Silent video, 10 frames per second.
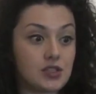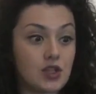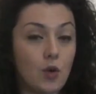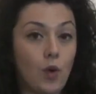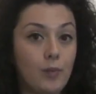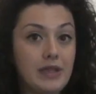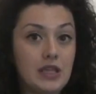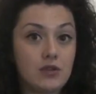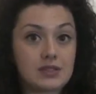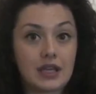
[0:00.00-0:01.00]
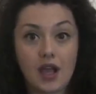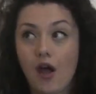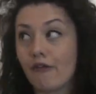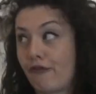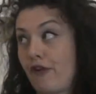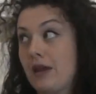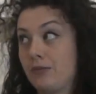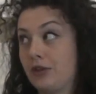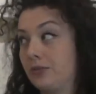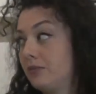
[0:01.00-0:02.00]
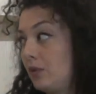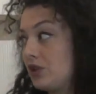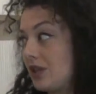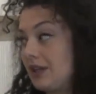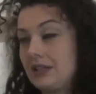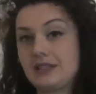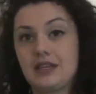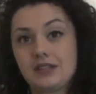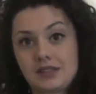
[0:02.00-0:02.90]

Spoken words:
So we'll be using a frame loom, which is